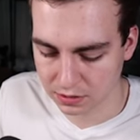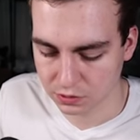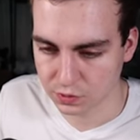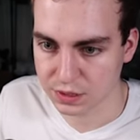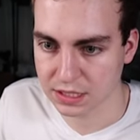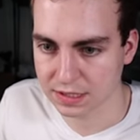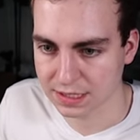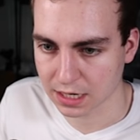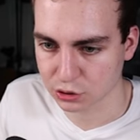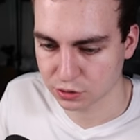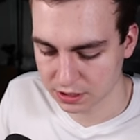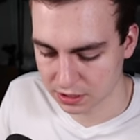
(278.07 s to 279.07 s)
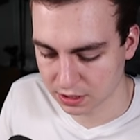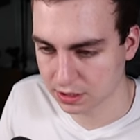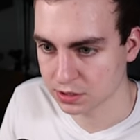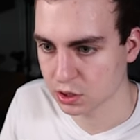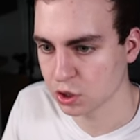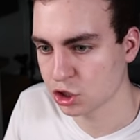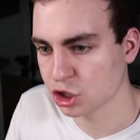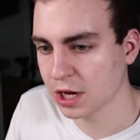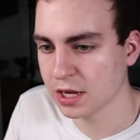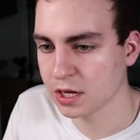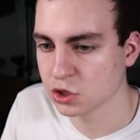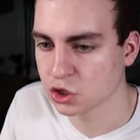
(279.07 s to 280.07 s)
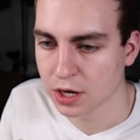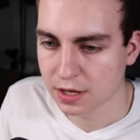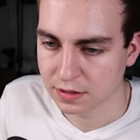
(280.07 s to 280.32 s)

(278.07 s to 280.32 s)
you'll see this actually does change